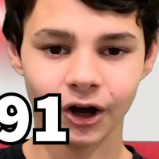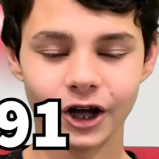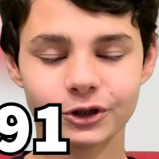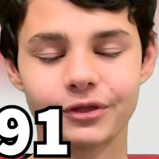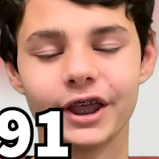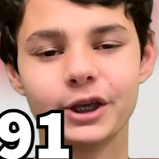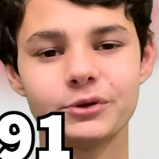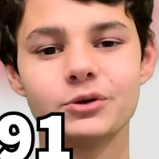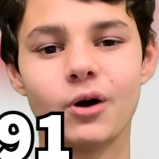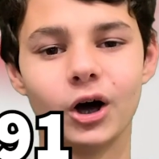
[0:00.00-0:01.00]
Also, thank
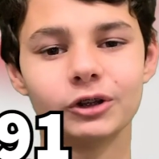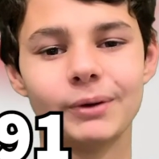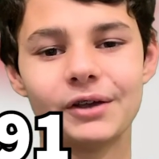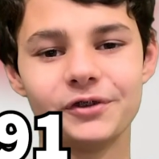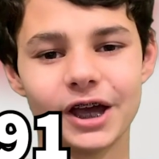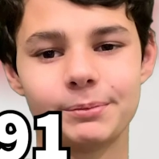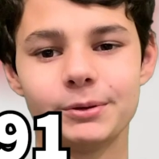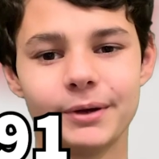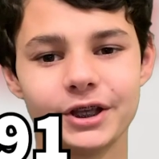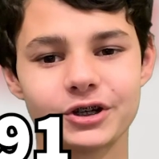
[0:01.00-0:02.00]
you to all of my
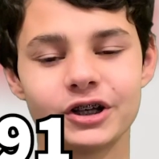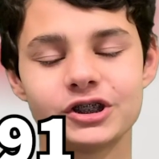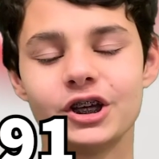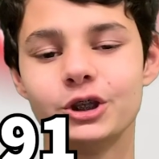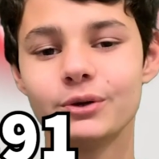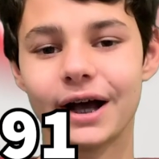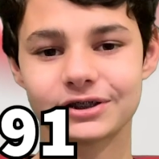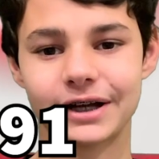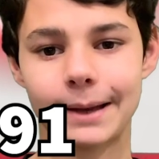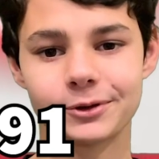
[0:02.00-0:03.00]
VIP Patreons. You
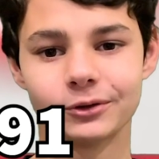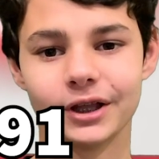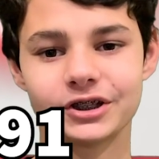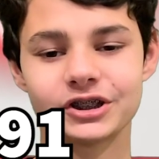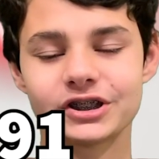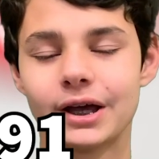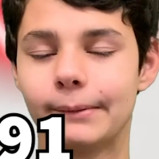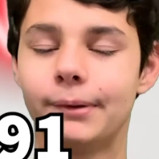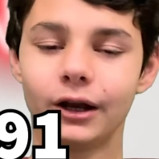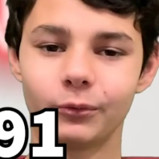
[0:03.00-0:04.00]
guys are absolute legends.
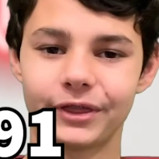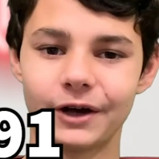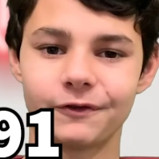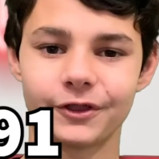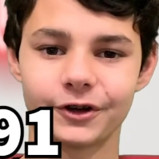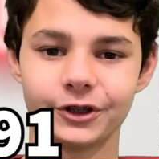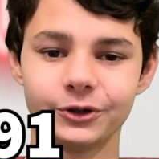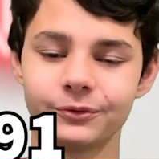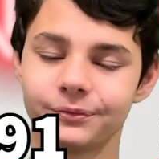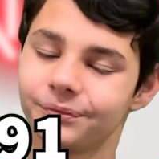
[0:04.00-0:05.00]
But without further
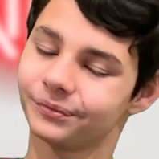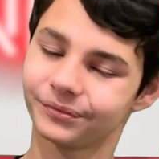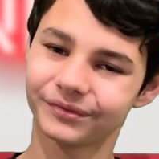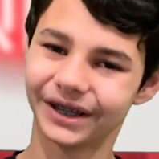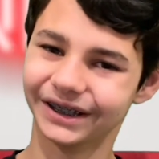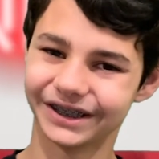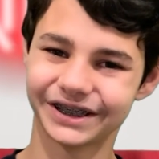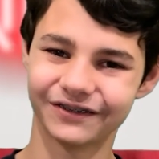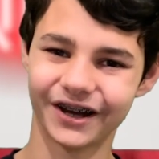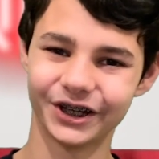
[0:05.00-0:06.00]
ado, let's
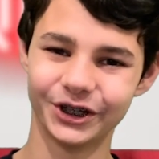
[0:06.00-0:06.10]
get right